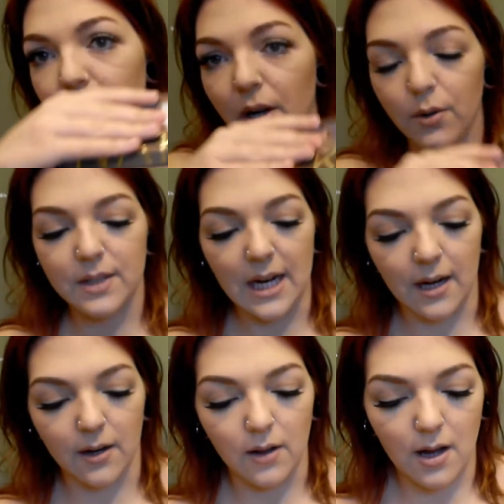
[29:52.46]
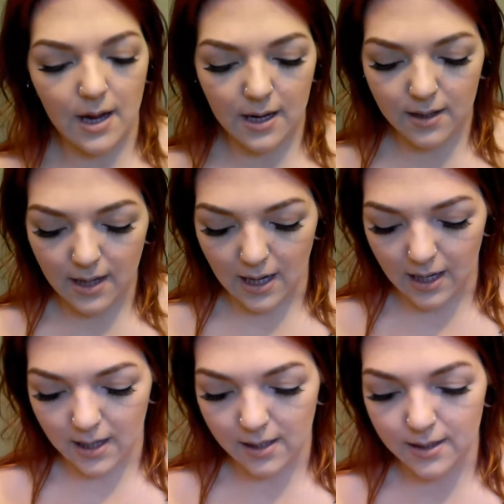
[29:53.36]
to go tanning a lot,
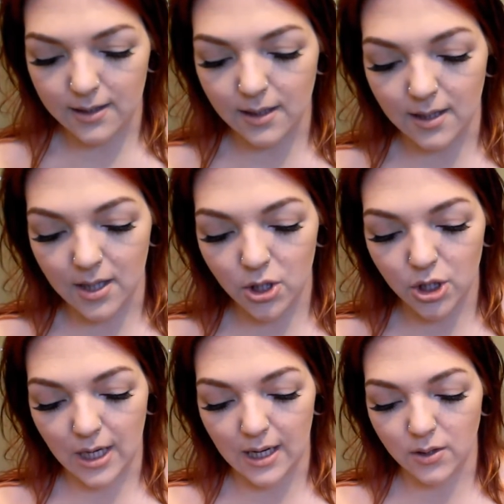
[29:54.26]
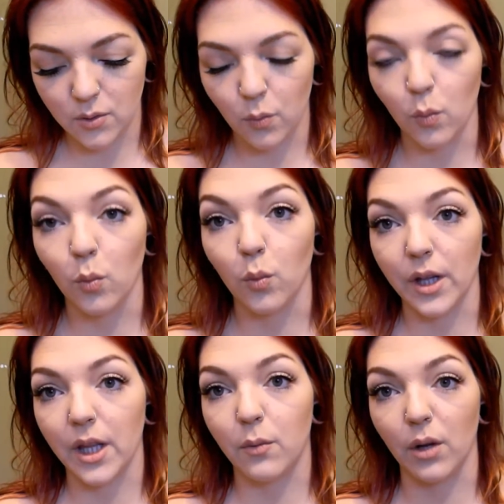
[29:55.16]
and these shades
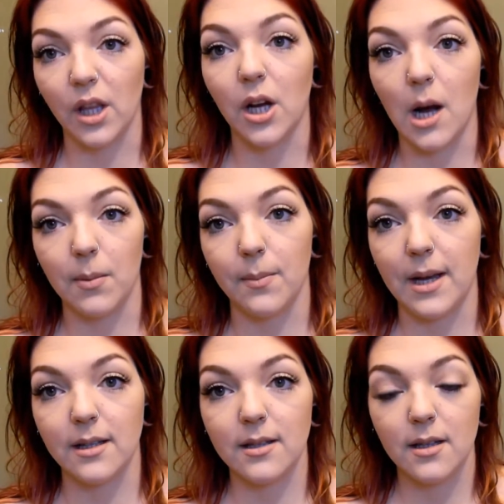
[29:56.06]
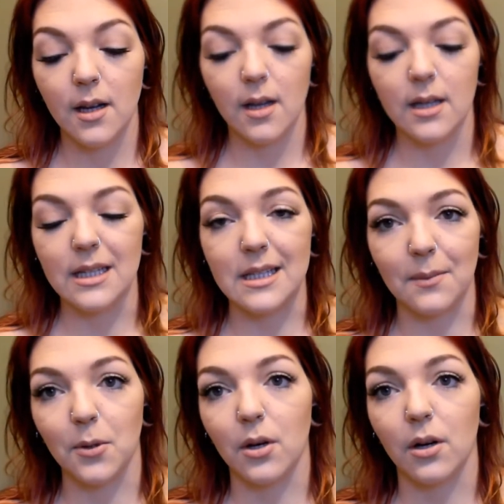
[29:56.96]
really, really complement
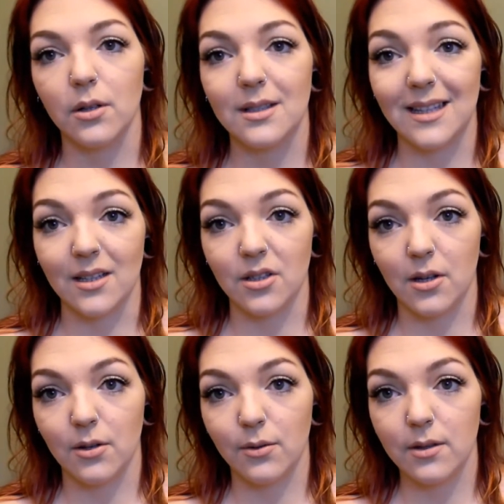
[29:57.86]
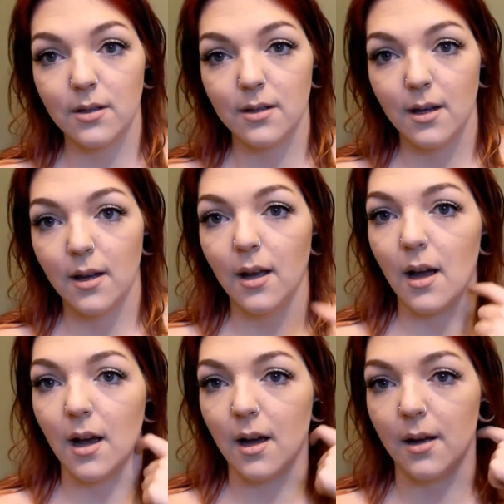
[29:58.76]
deeper skin tones.
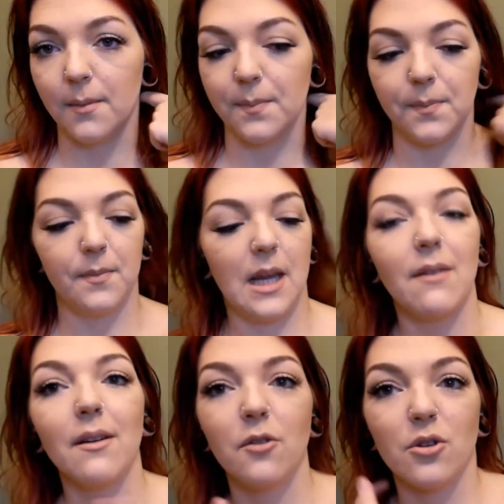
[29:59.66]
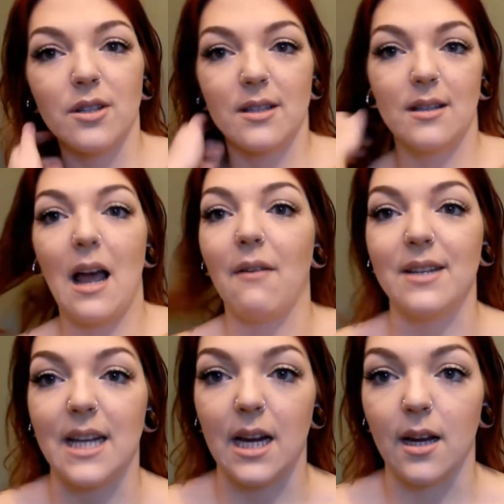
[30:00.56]
Even if you just have a
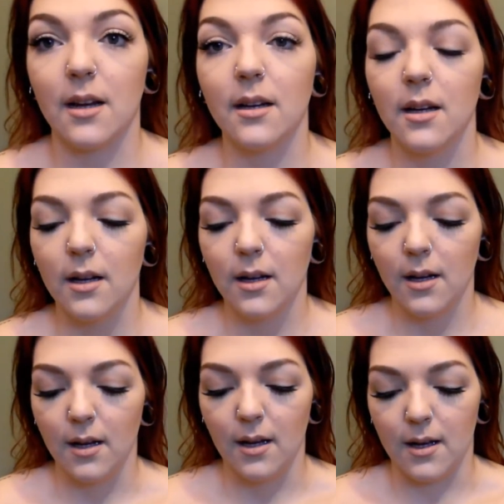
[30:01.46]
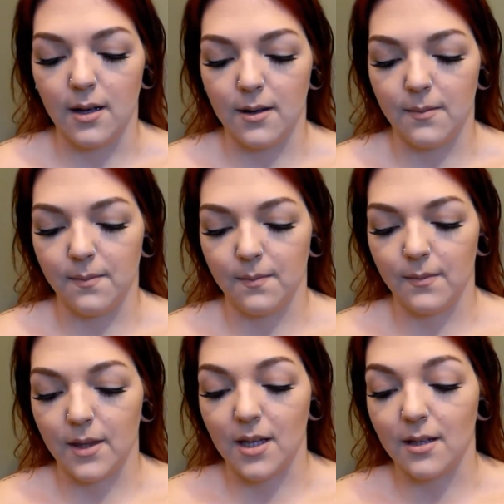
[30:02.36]
tan,
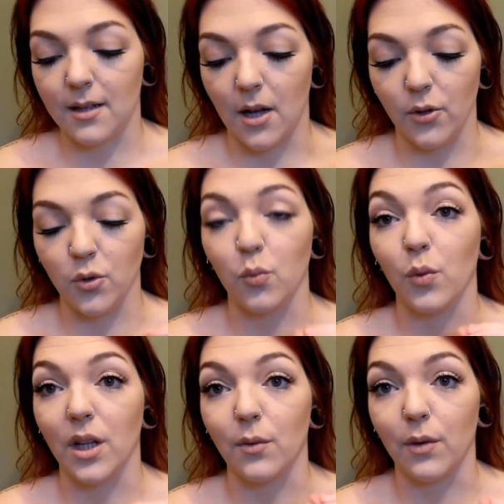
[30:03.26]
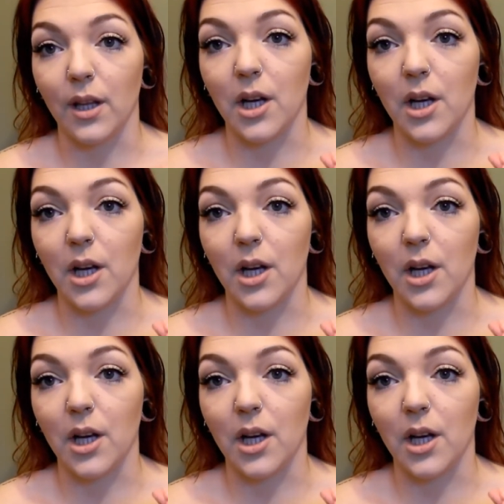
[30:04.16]
these colors really